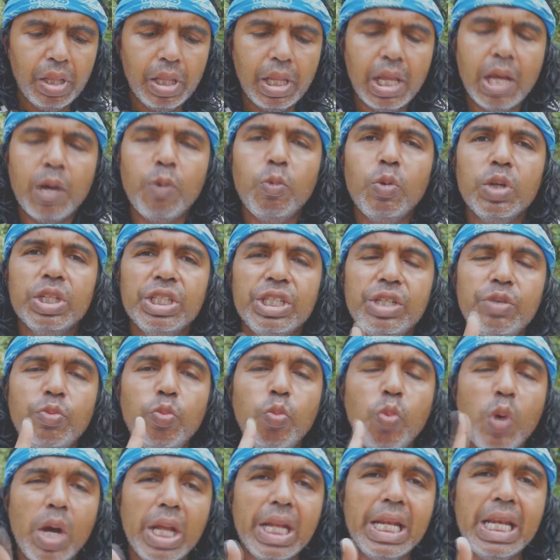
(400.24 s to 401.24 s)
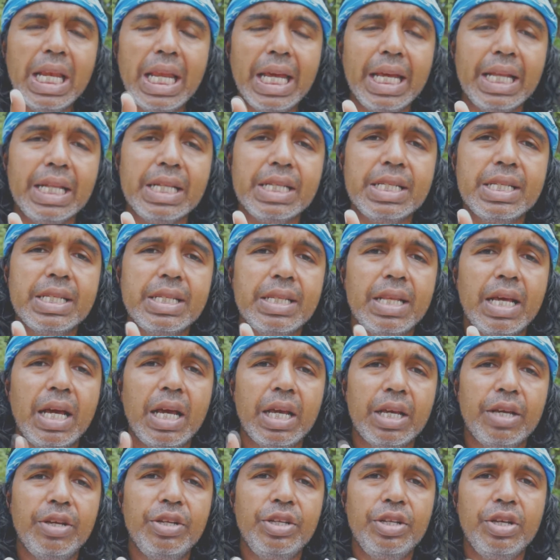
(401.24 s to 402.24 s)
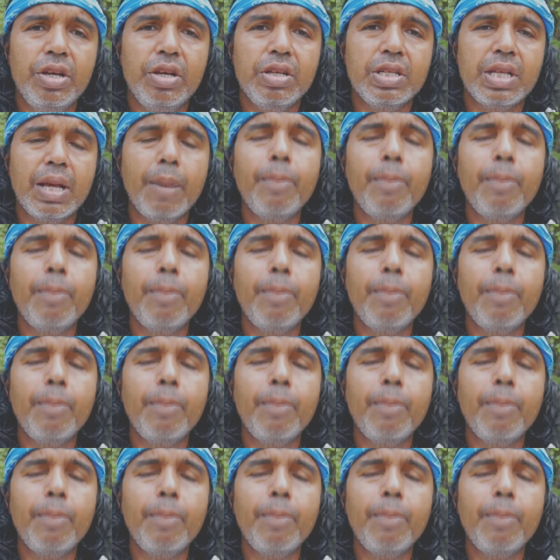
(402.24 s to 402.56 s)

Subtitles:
I wanted one lens that I could use.